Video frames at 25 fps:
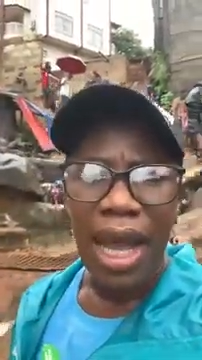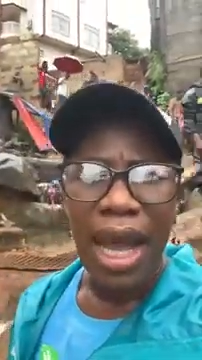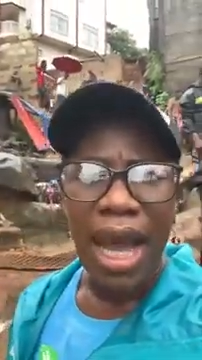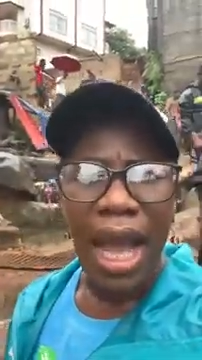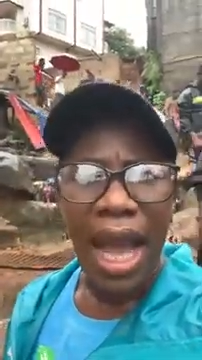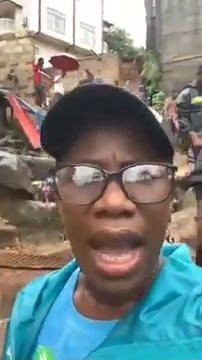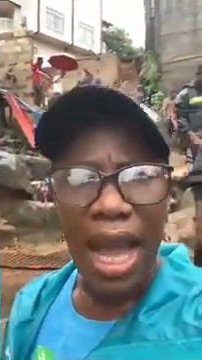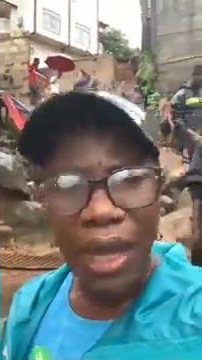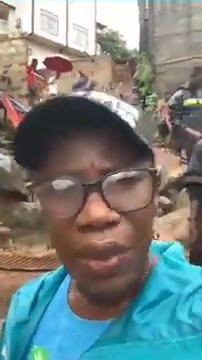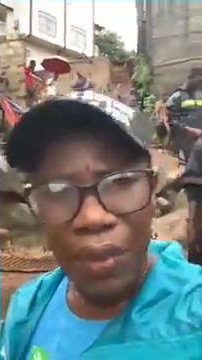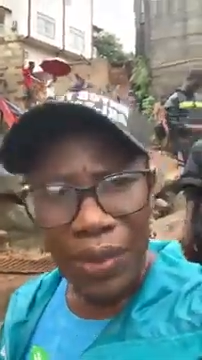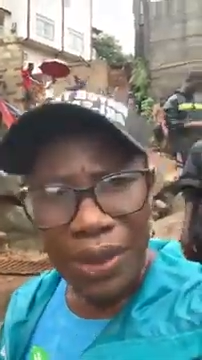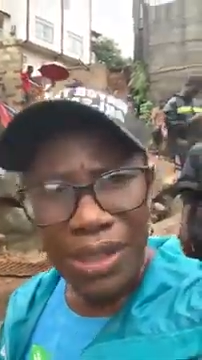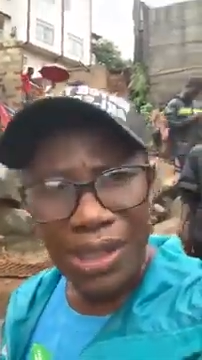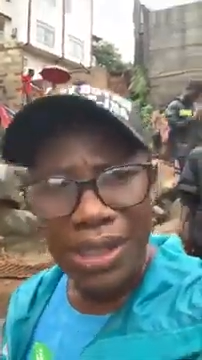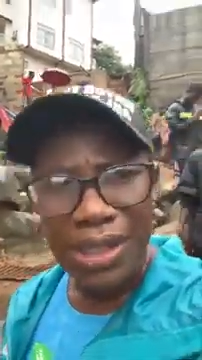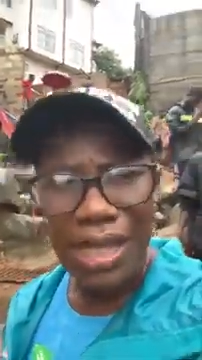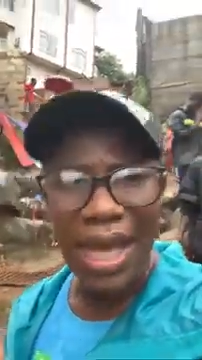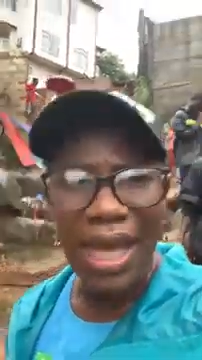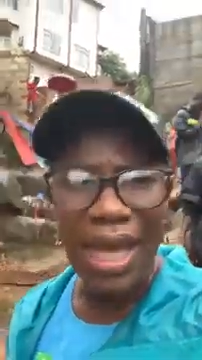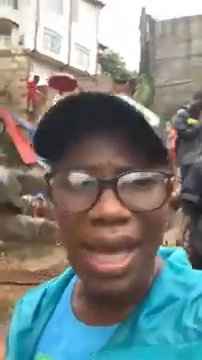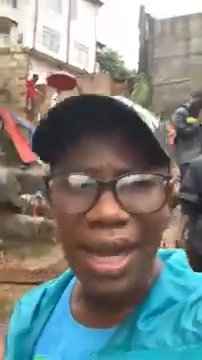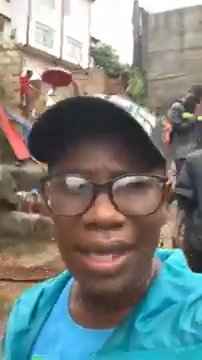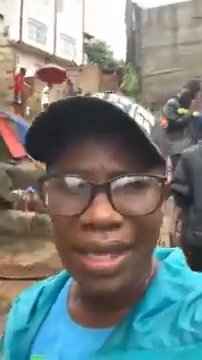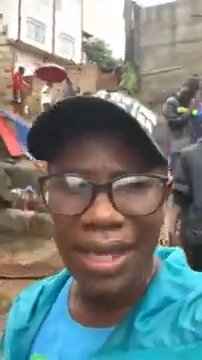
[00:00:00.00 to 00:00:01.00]
I will say
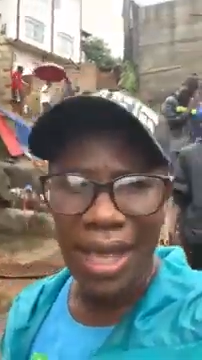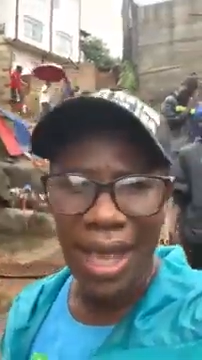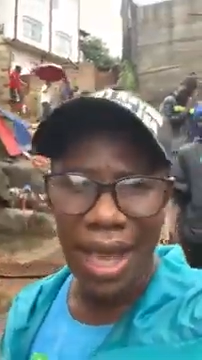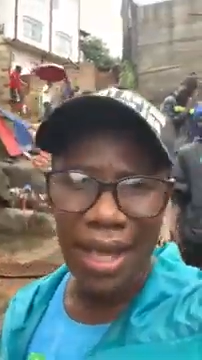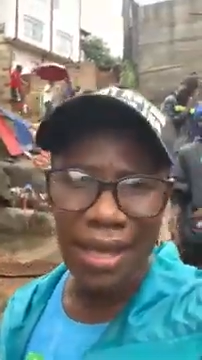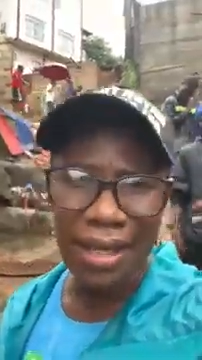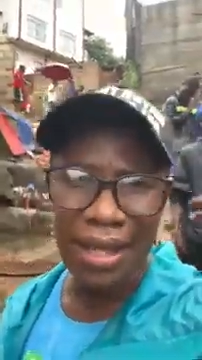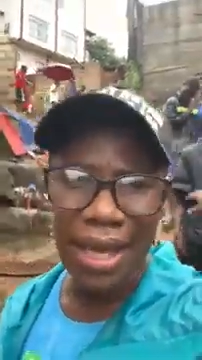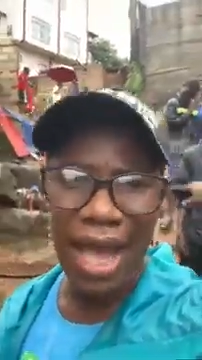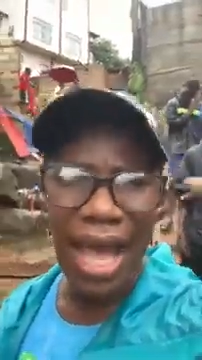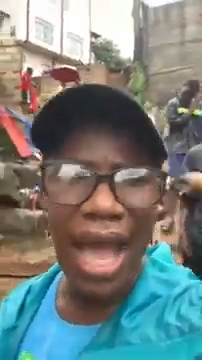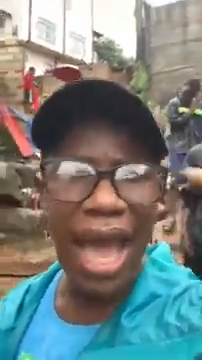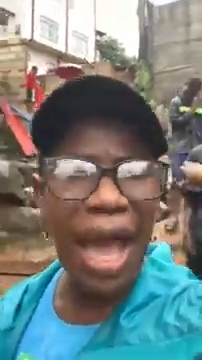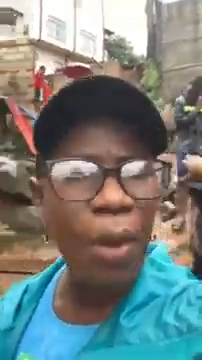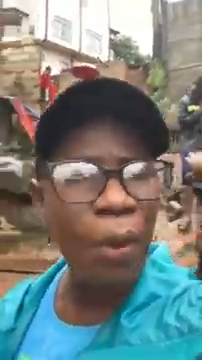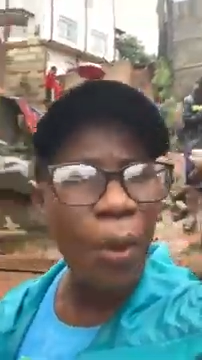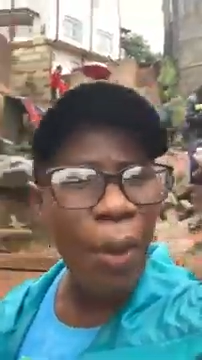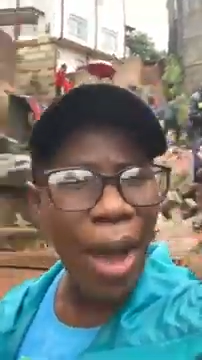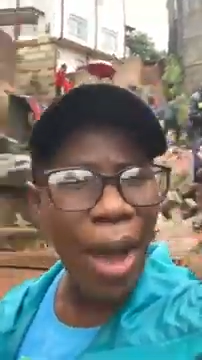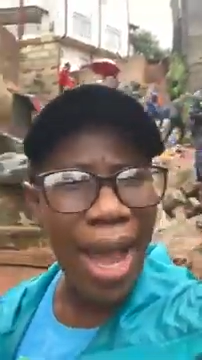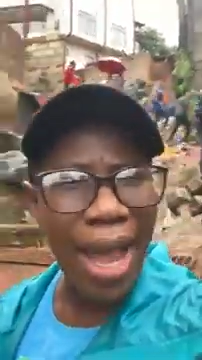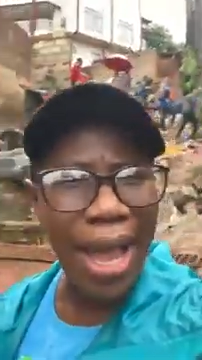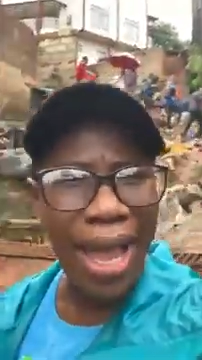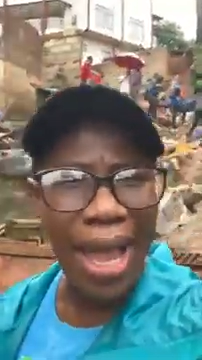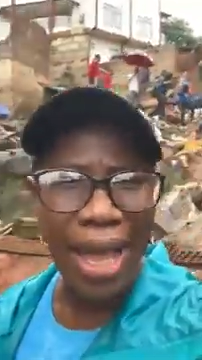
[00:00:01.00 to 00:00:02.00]
again,
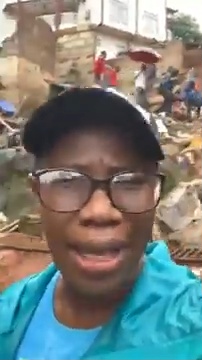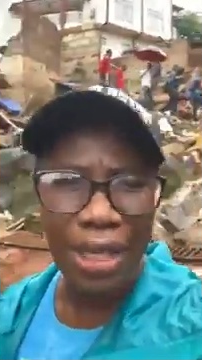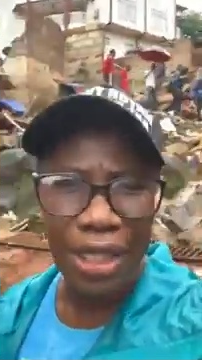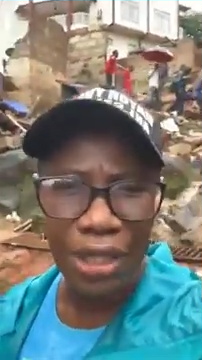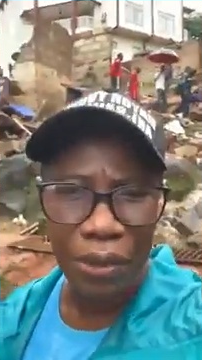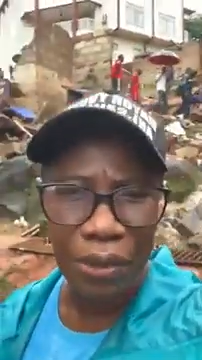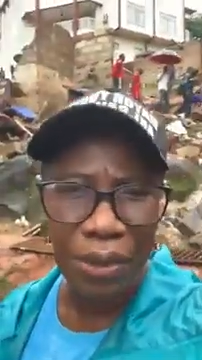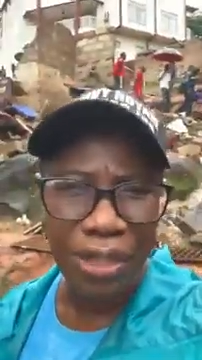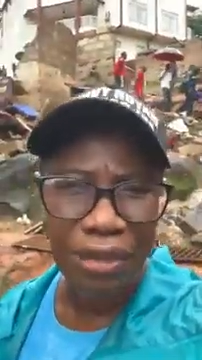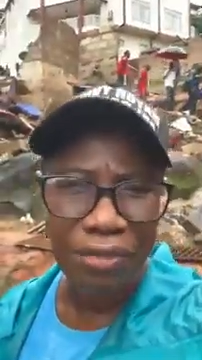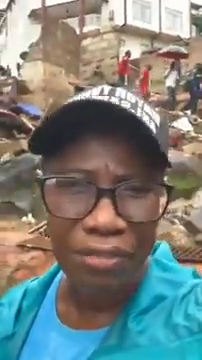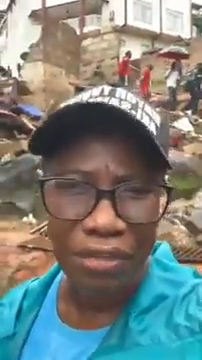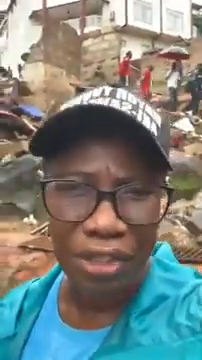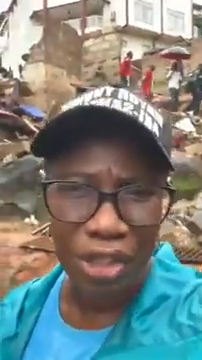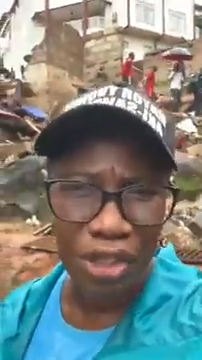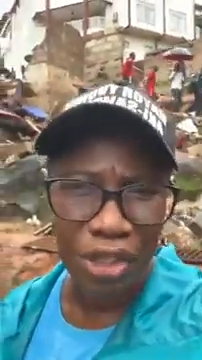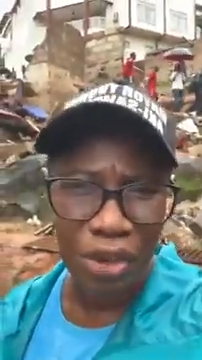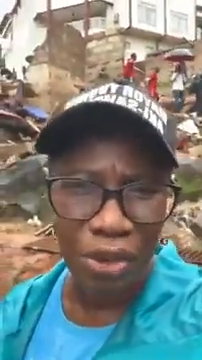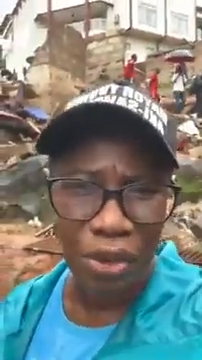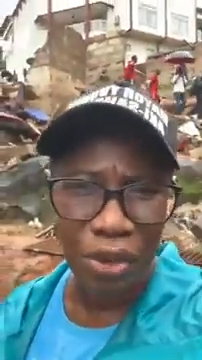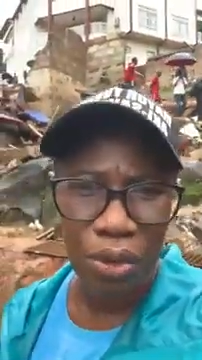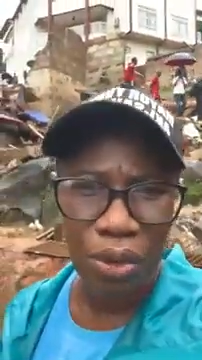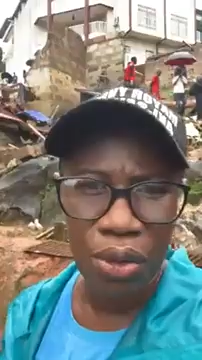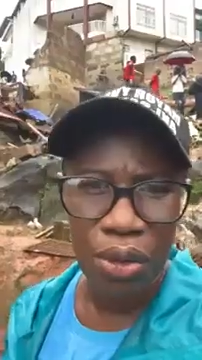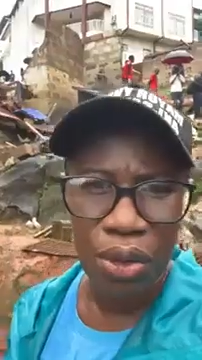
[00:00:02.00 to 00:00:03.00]
why I do the
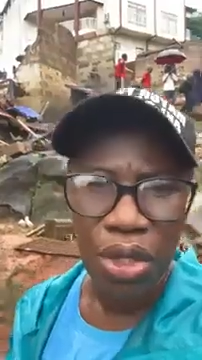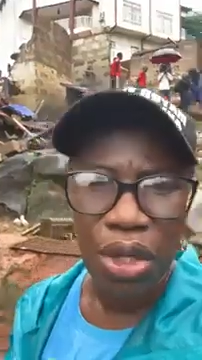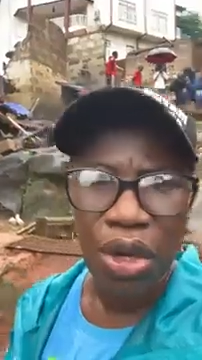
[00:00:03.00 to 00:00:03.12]
video